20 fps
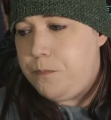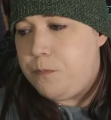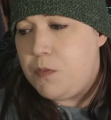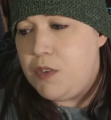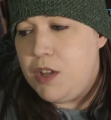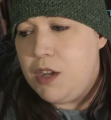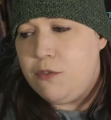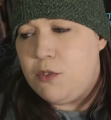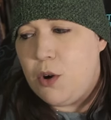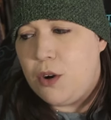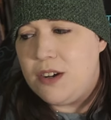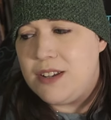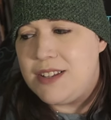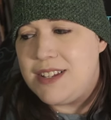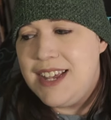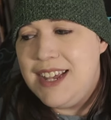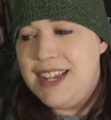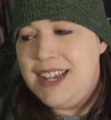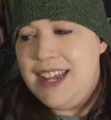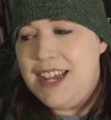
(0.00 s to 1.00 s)
Of course,
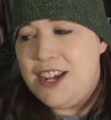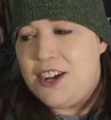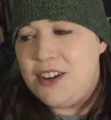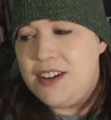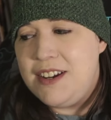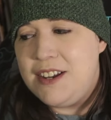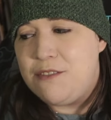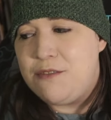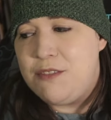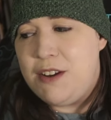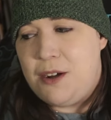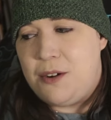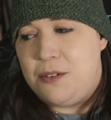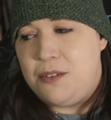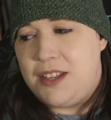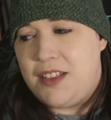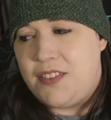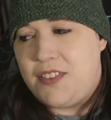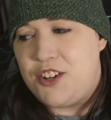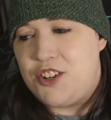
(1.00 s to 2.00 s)
he couldn't have
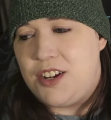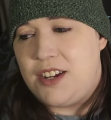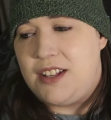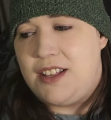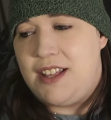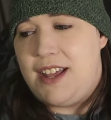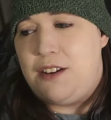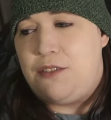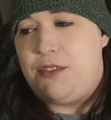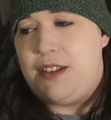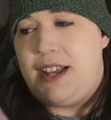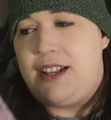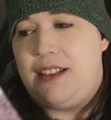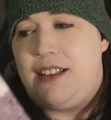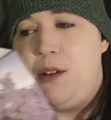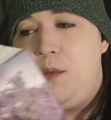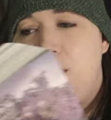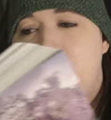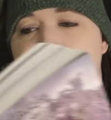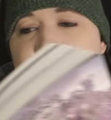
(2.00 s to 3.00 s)
known that the Jin clan of
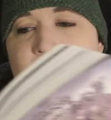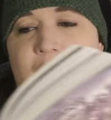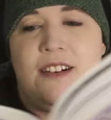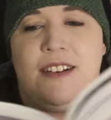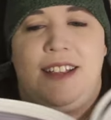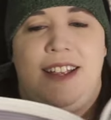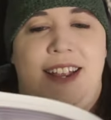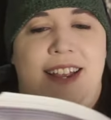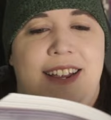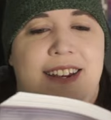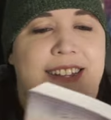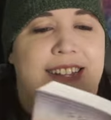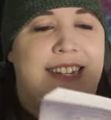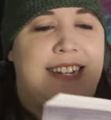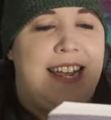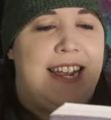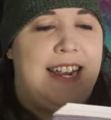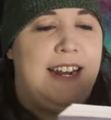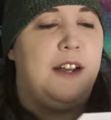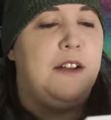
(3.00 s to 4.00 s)
Lanling was currently in a
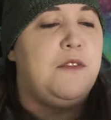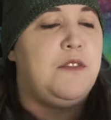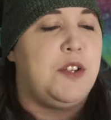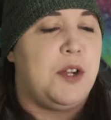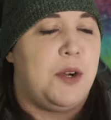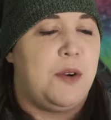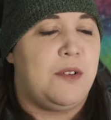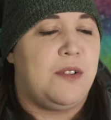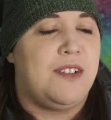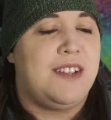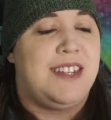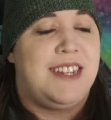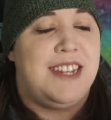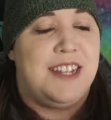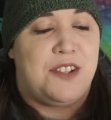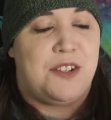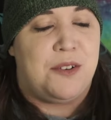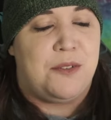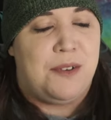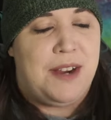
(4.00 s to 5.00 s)
state of total
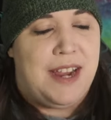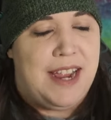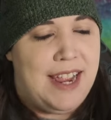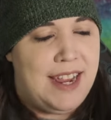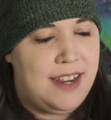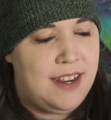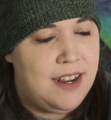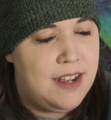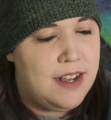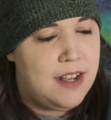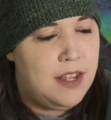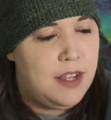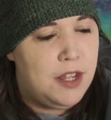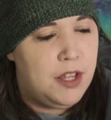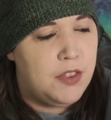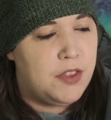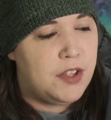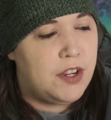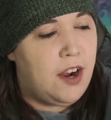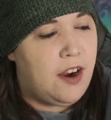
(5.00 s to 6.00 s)
disarray.
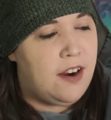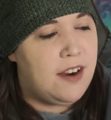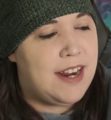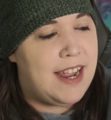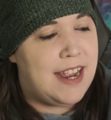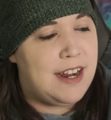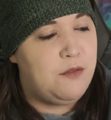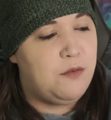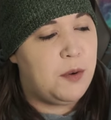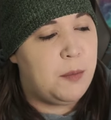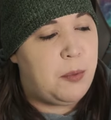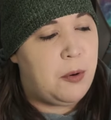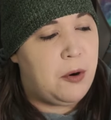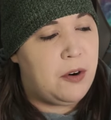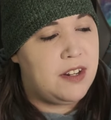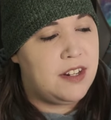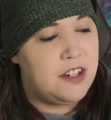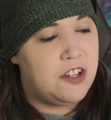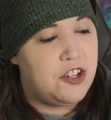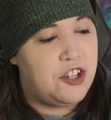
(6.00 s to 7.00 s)
The guard hadn't
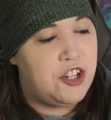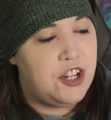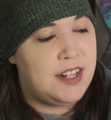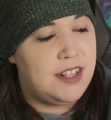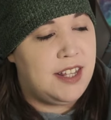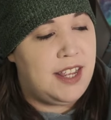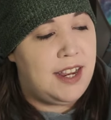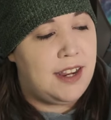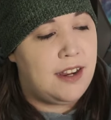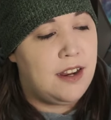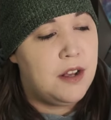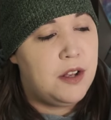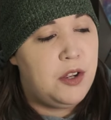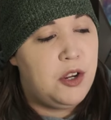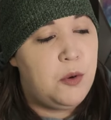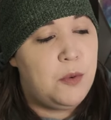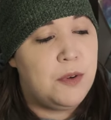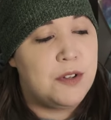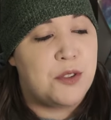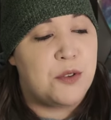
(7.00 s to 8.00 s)
reported to Jin Ling,
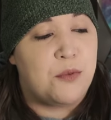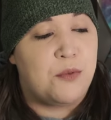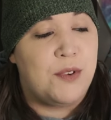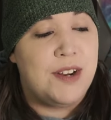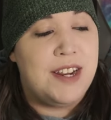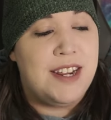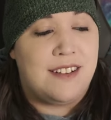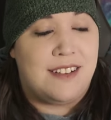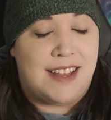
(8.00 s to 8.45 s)
who was the real